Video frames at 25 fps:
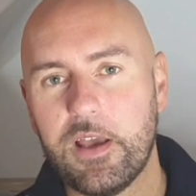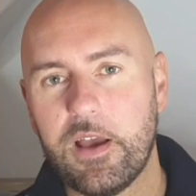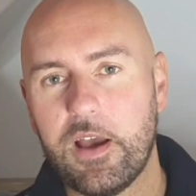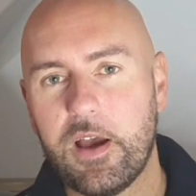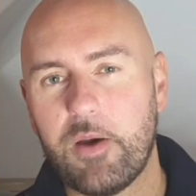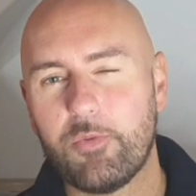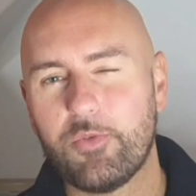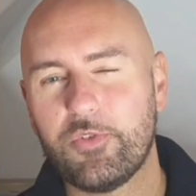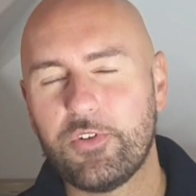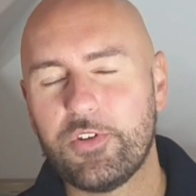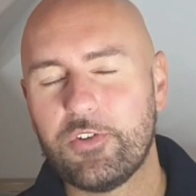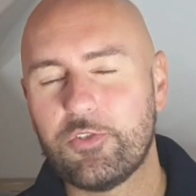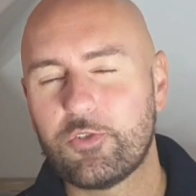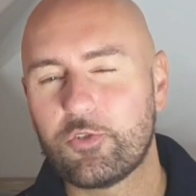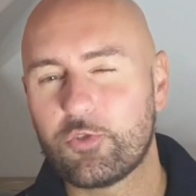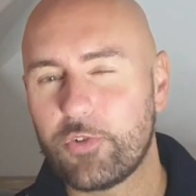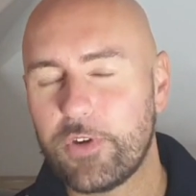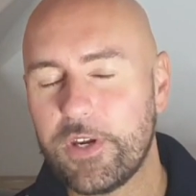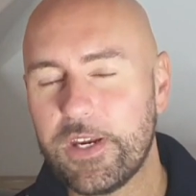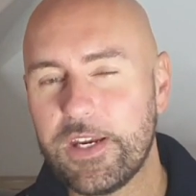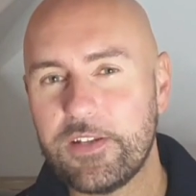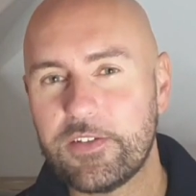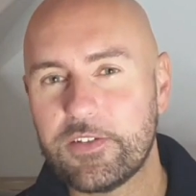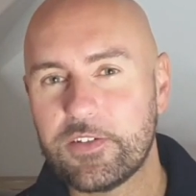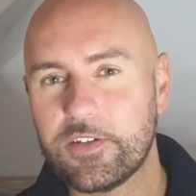I was
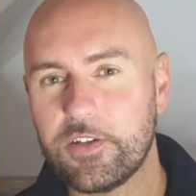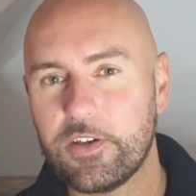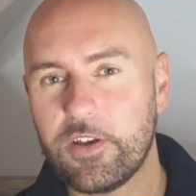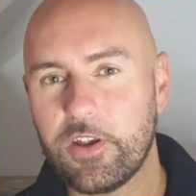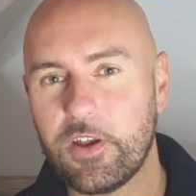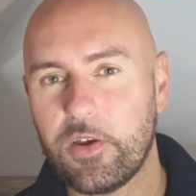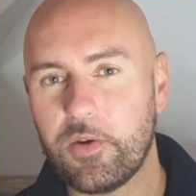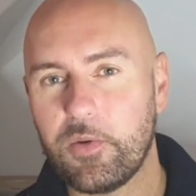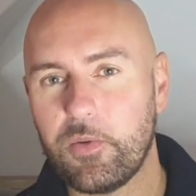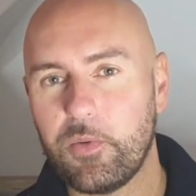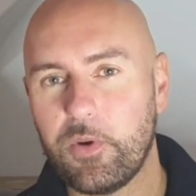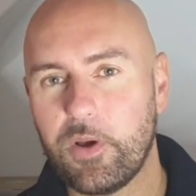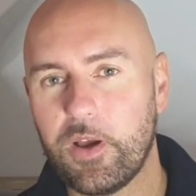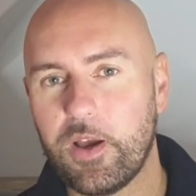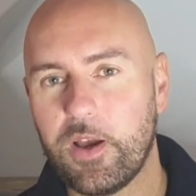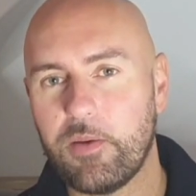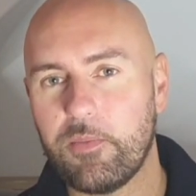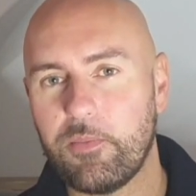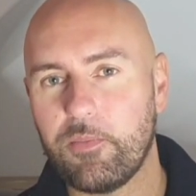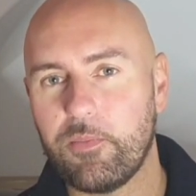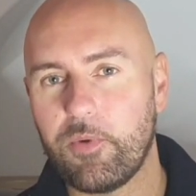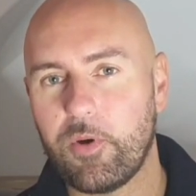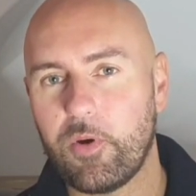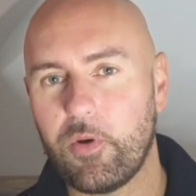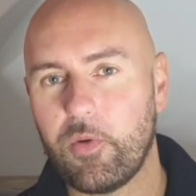intrigued to
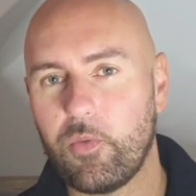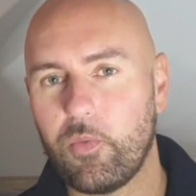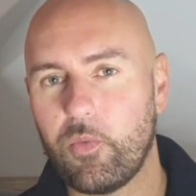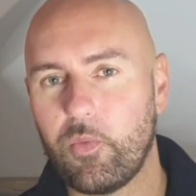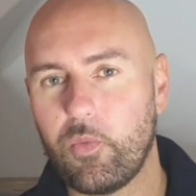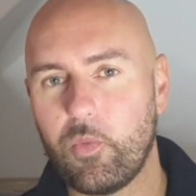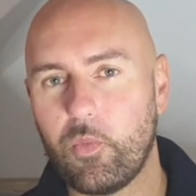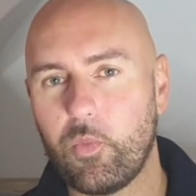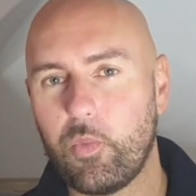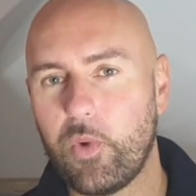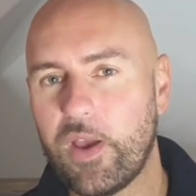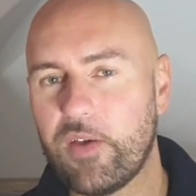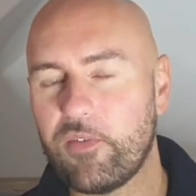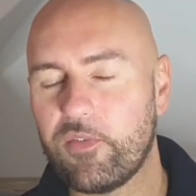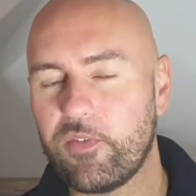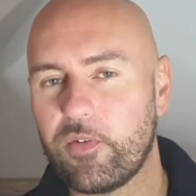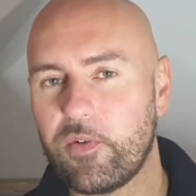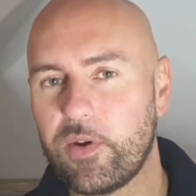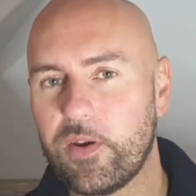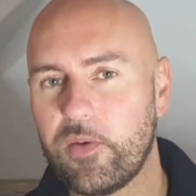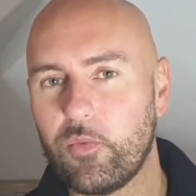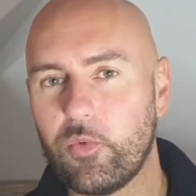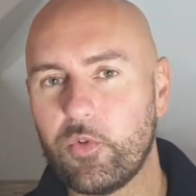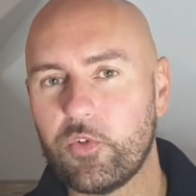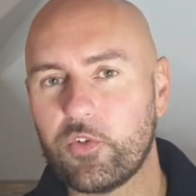know whether
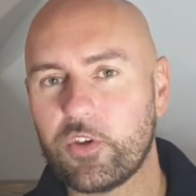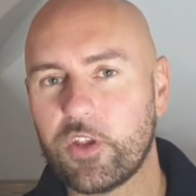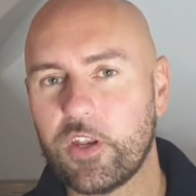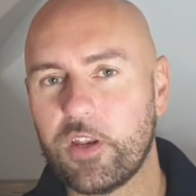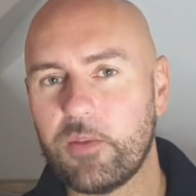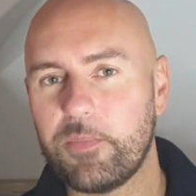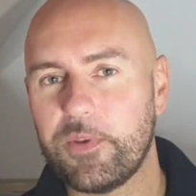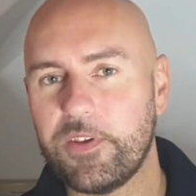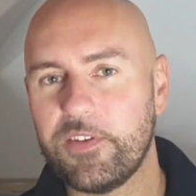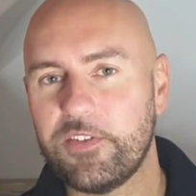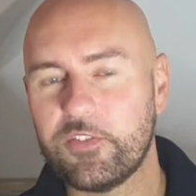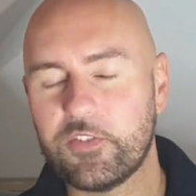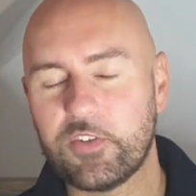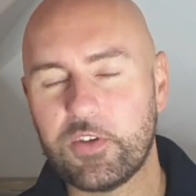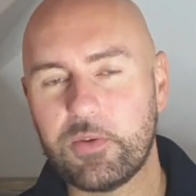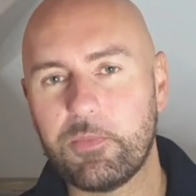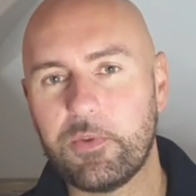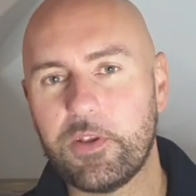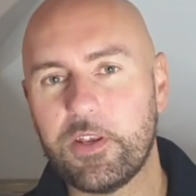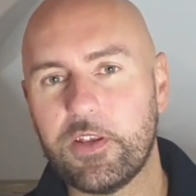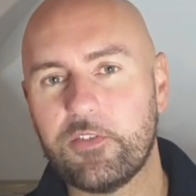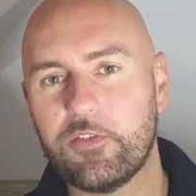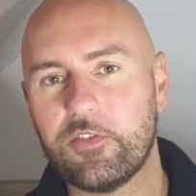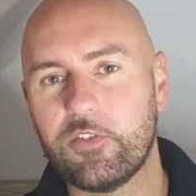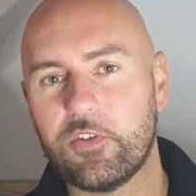it was going to be
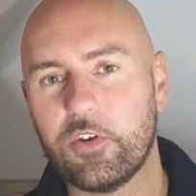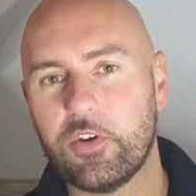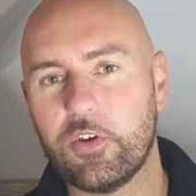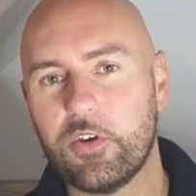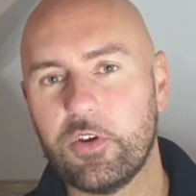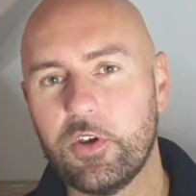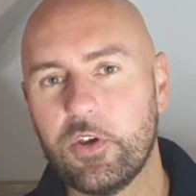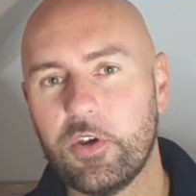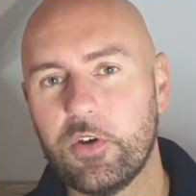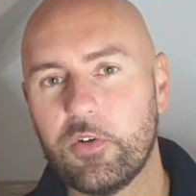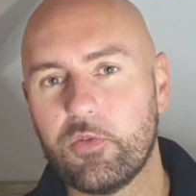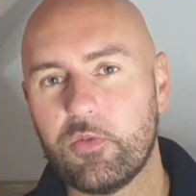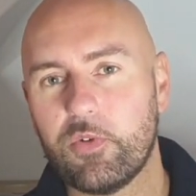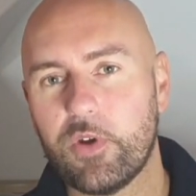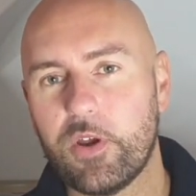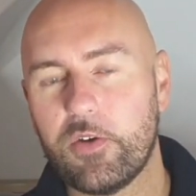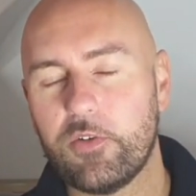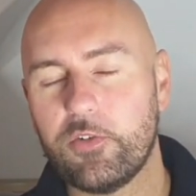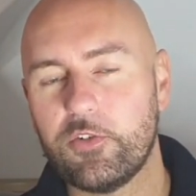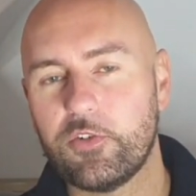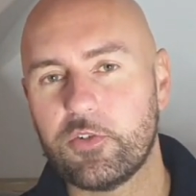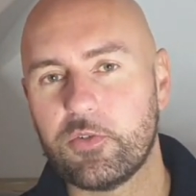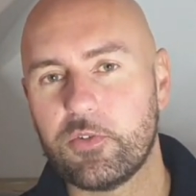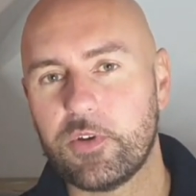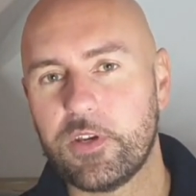similar to
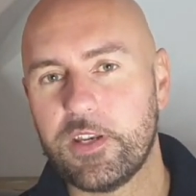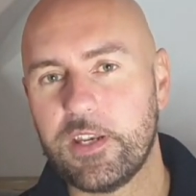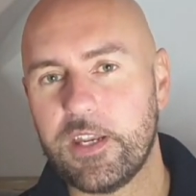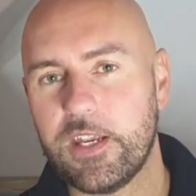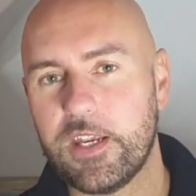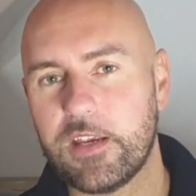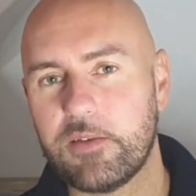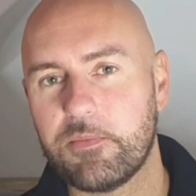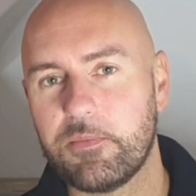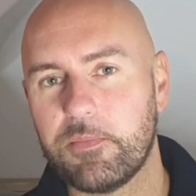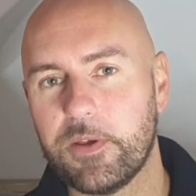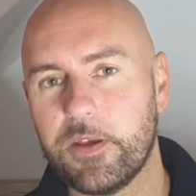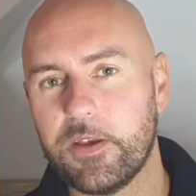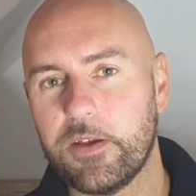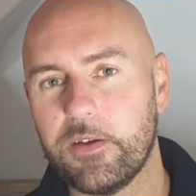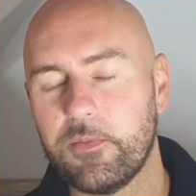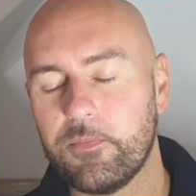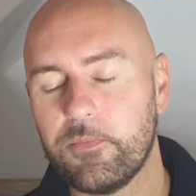Roja Enigma.